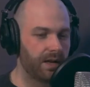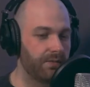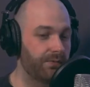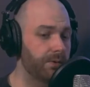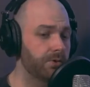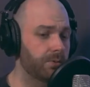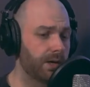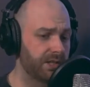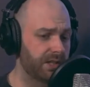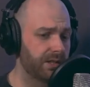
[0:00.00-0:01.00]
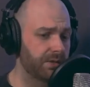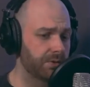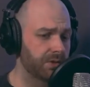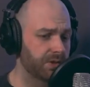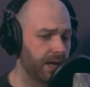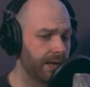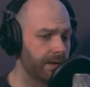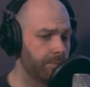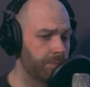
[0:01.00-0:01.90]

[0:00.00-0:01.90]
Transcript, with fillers: it, feels quite cynical to say it,